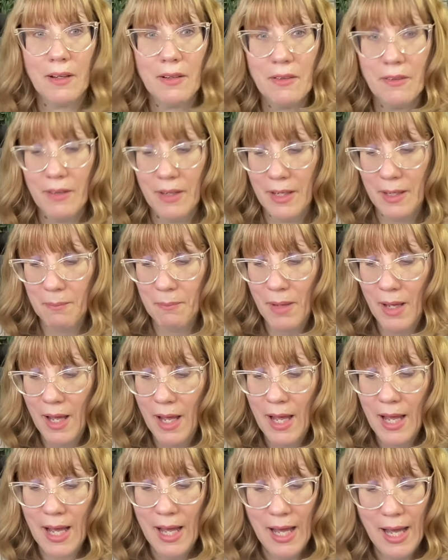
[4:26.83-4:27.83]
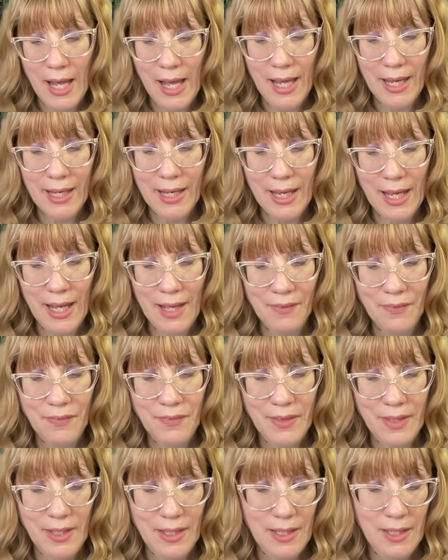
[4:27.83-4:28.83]
a cream. I got
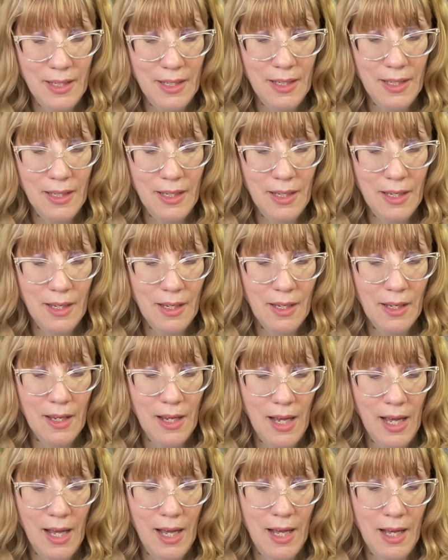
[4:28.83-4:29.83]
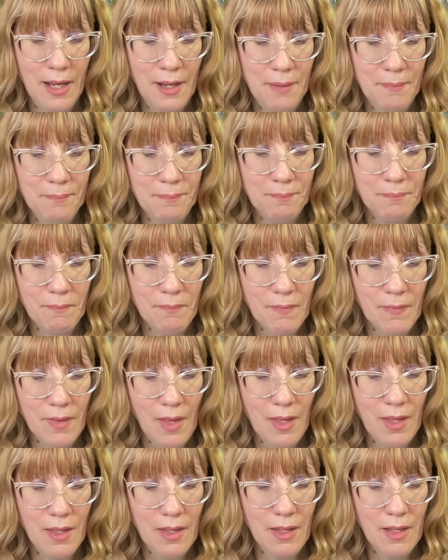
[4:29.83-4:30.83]
the um,
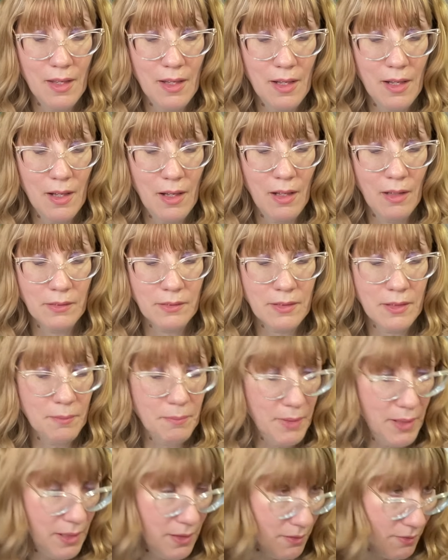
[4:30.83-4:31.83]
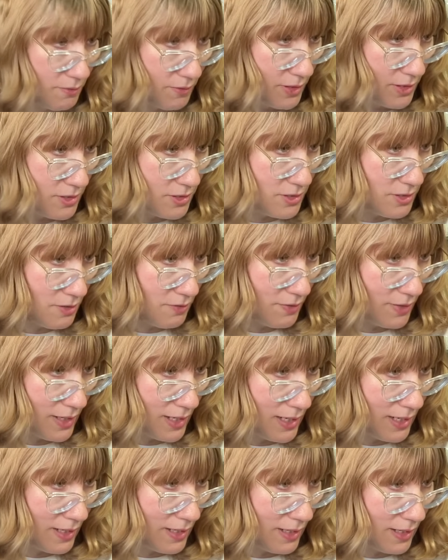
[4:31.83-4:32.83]
Ultimate
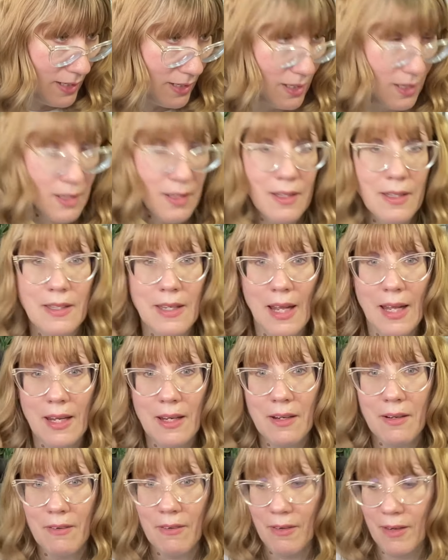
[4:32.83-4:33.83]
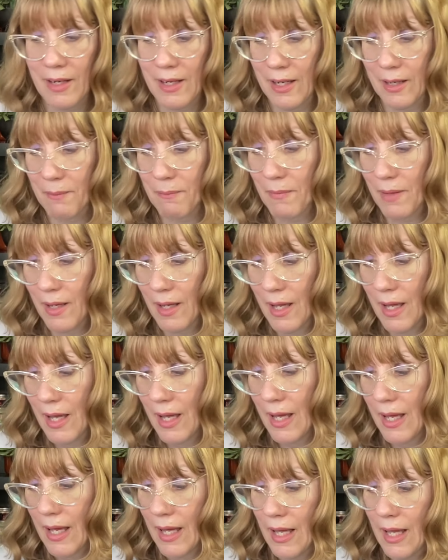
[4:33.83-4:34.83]
Rejuvenating Day Cream.
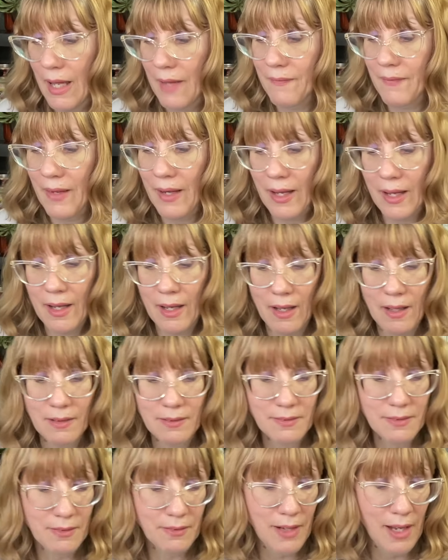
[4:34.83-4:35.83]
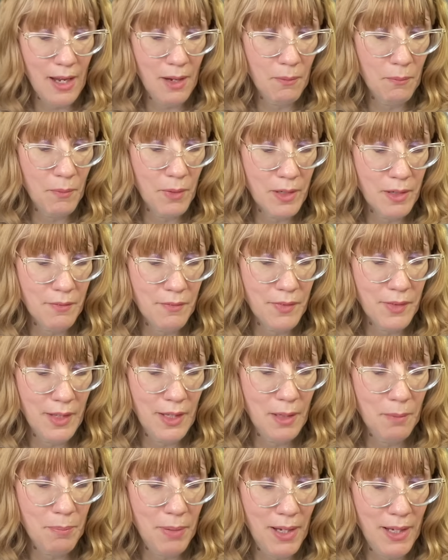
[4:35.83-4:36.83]
And then I also got one of
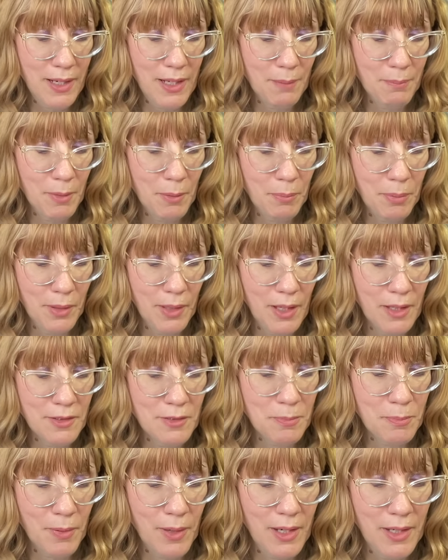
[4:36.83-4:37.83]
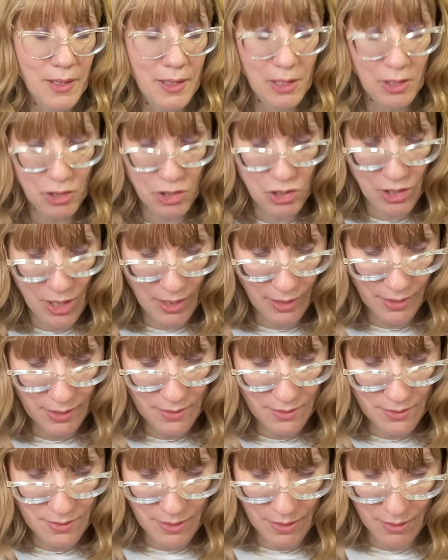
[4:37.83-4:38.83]
the Pineapple Plus Brightening Jelly
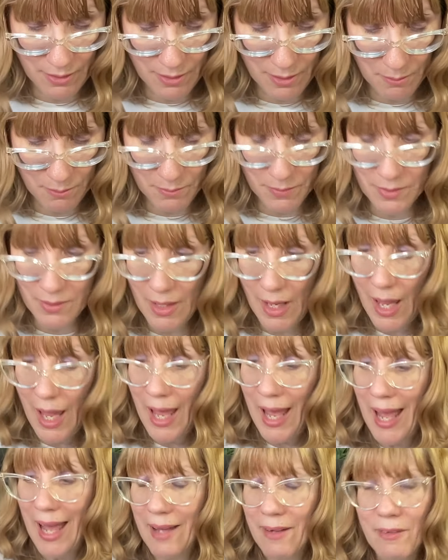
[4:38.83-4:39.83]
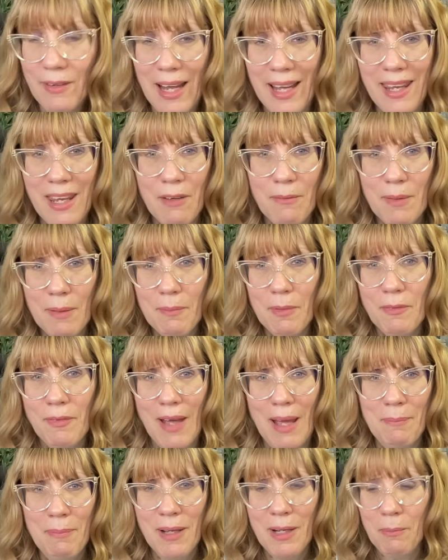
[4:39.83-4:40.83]
Serums. I don't, I can't remember if
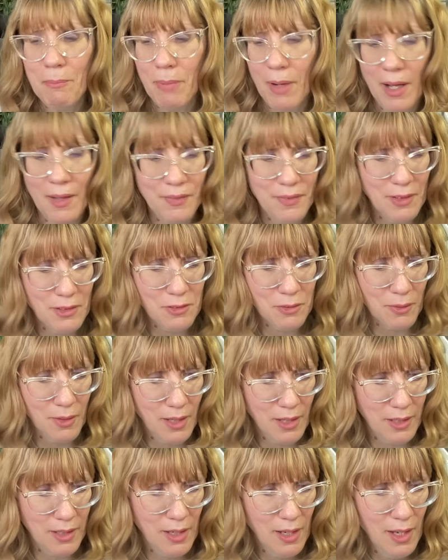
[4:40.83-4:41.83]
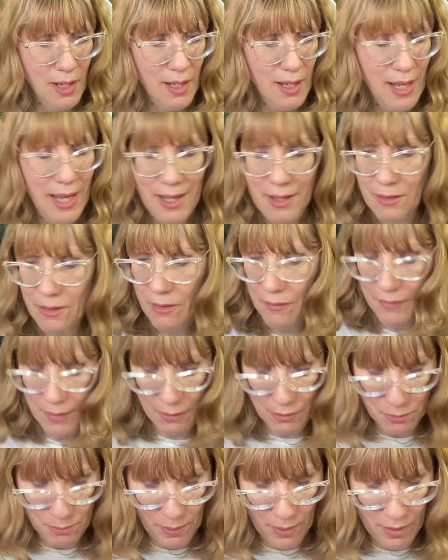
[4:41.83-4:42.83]
I, I might have bought this one. I don't know if that
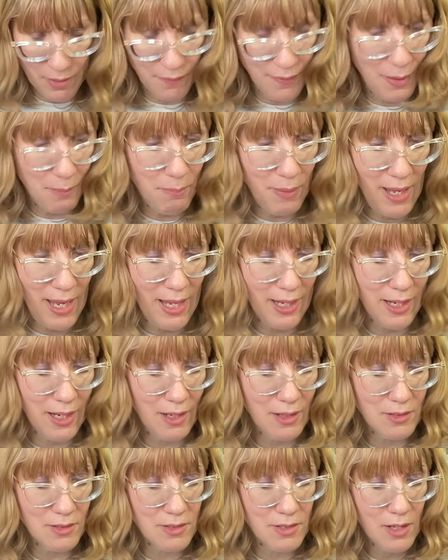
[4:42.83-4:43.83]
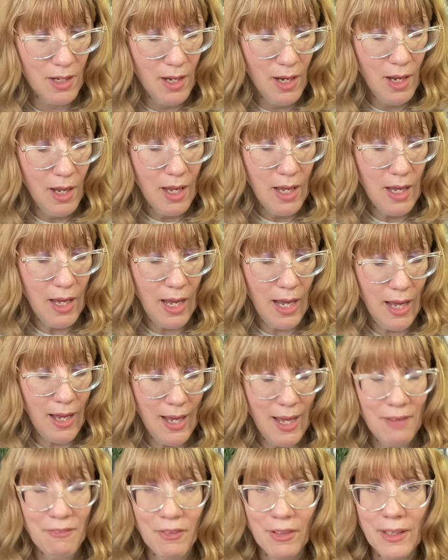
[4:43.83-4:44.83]
was part of that package.
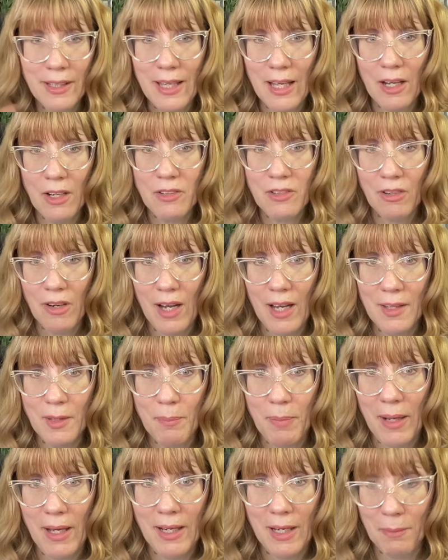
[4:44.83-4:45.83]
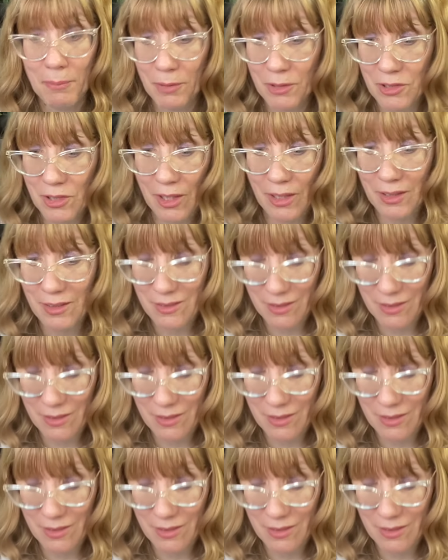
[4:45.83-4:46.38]
Uh, I really got to try the Pineapple Jelly